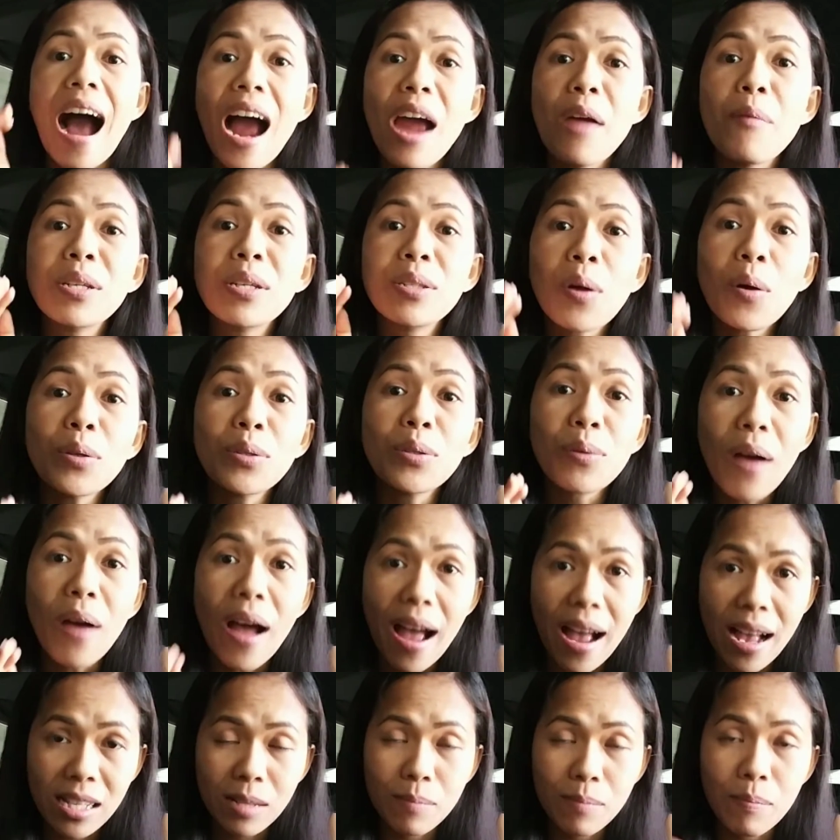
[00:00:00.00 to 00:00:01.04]
I was also
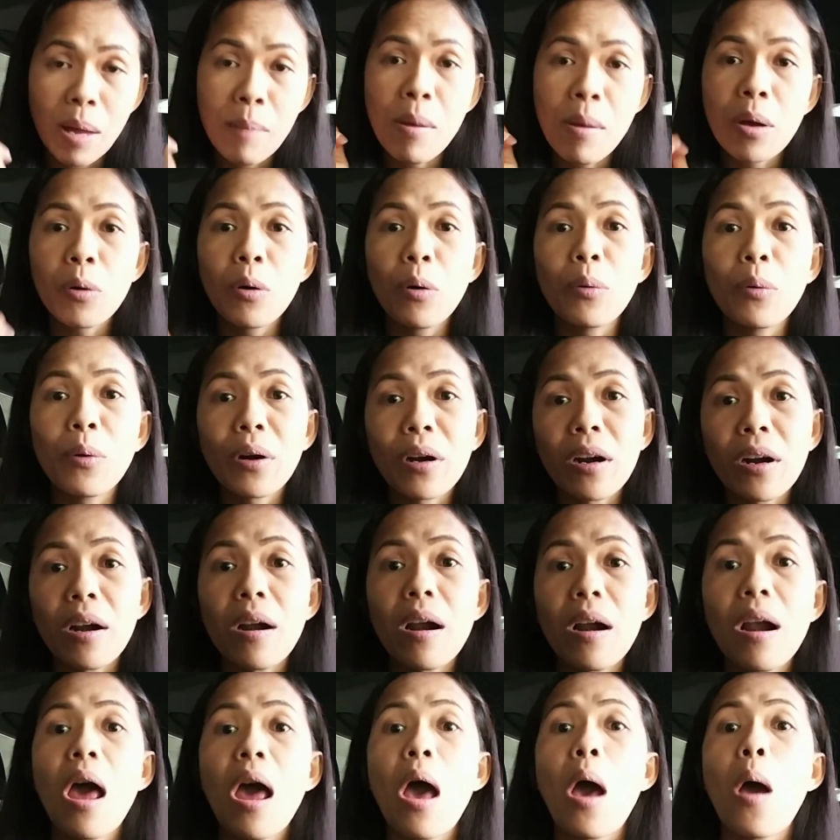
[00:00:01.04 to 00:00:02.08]
asked by my
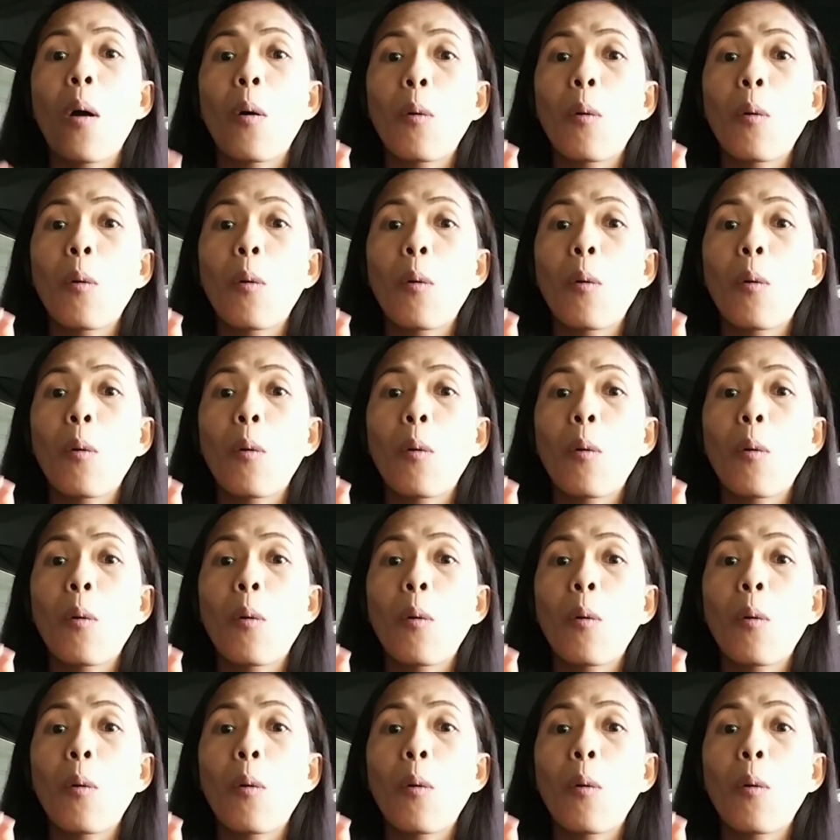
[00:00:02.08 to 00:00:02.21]
coworker